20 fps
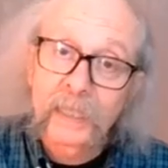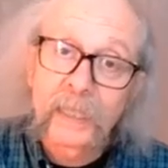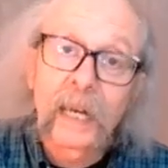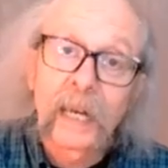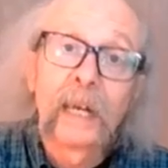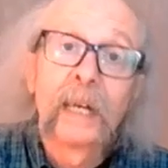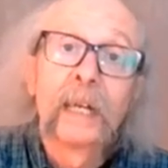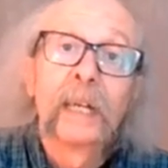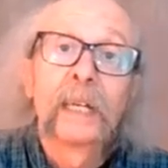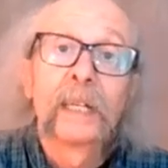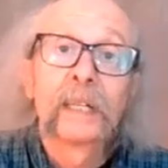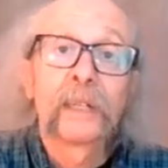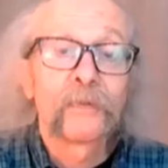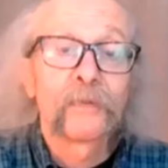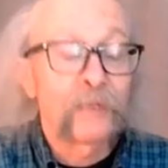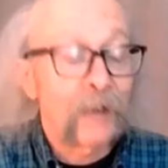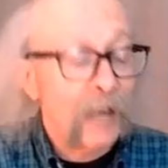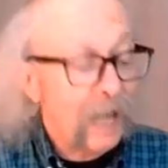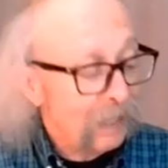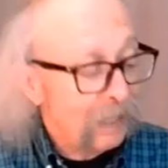the
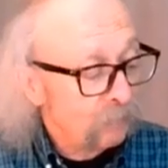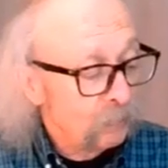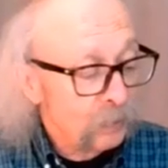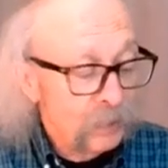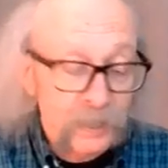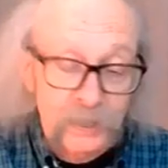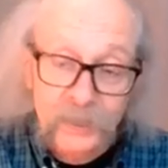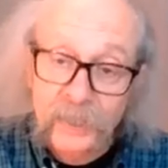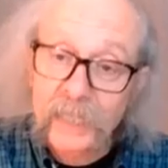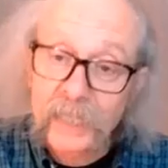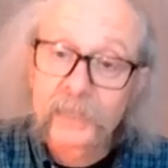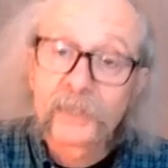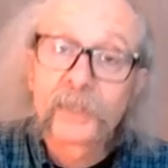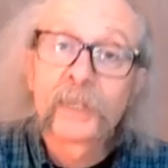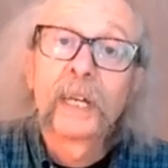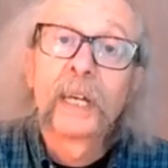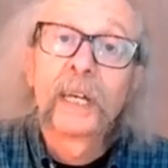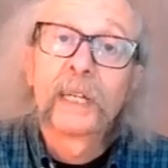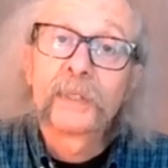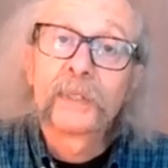5 with the 6
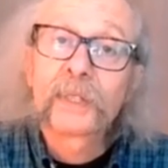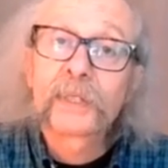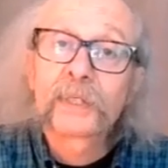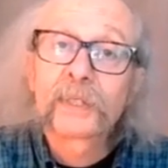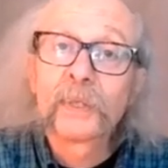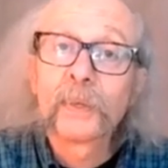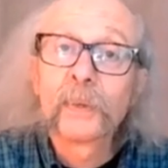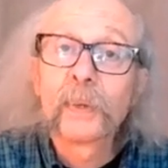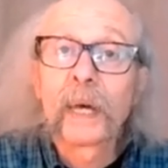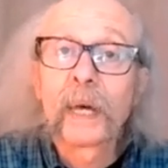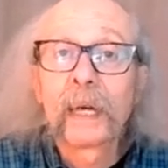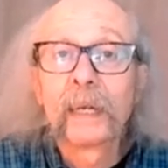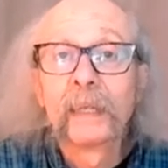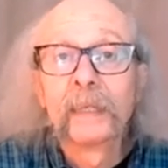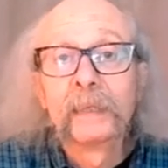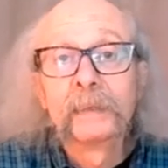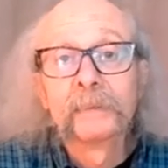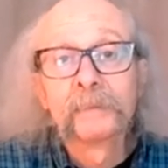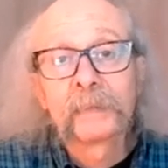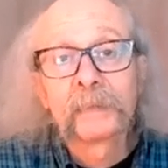just to
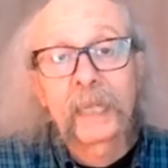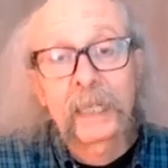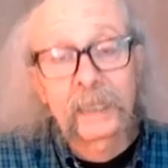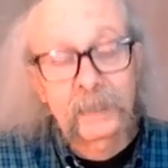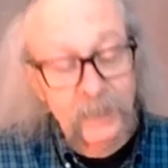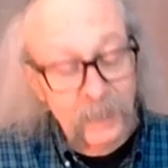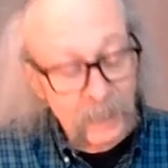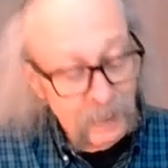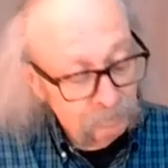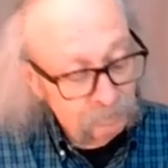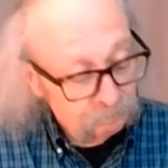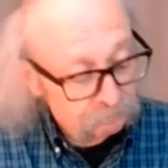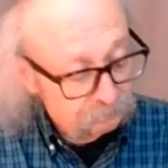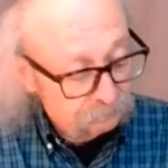get a